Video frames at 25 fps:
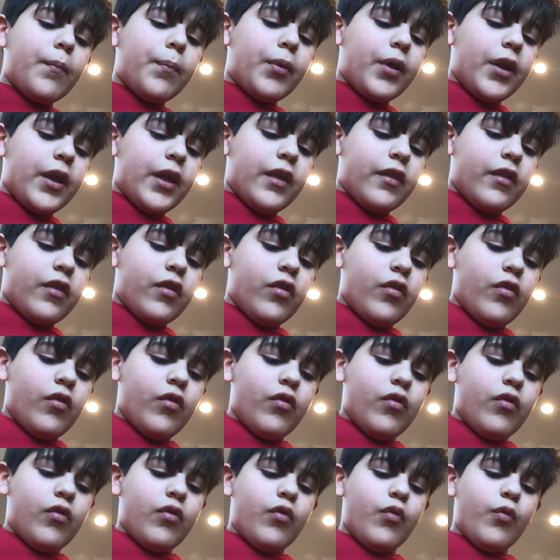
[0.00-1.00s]
a place
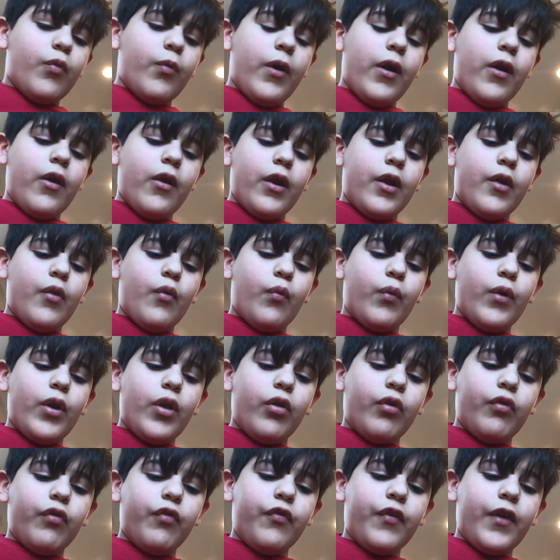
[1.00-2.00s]
where it
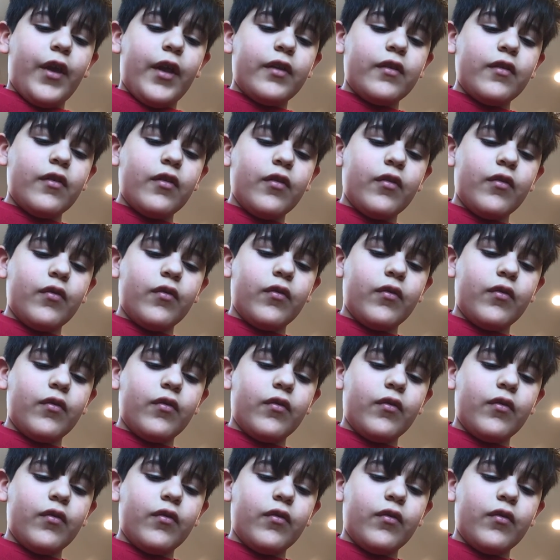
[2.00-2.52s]
will fit,